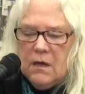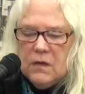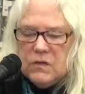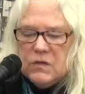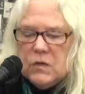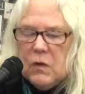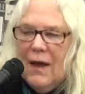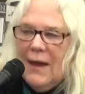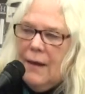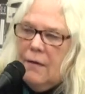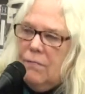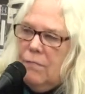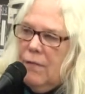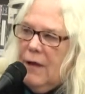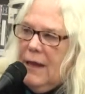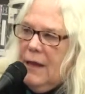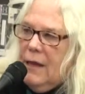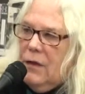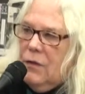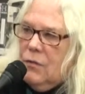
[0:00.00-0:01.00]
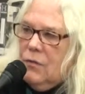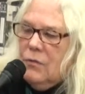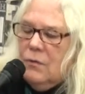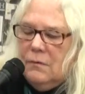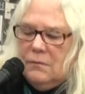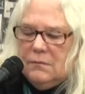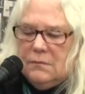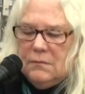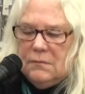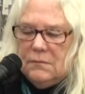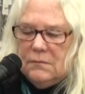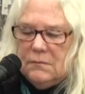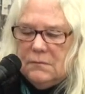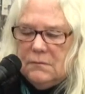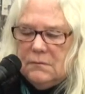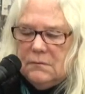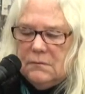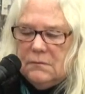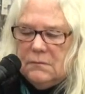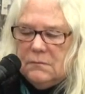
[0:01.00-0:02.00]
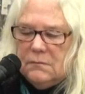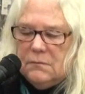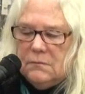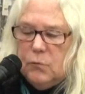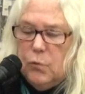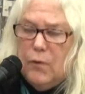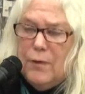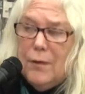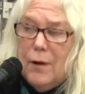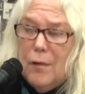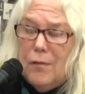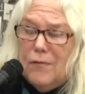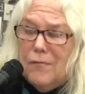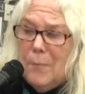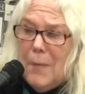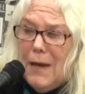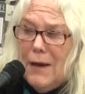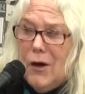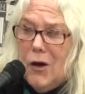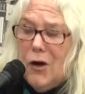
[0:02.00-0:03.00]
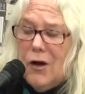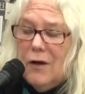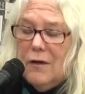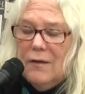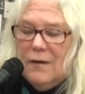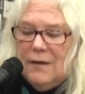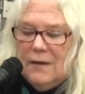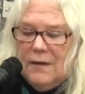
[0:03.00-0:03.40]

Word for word: So I invite you with all of my heart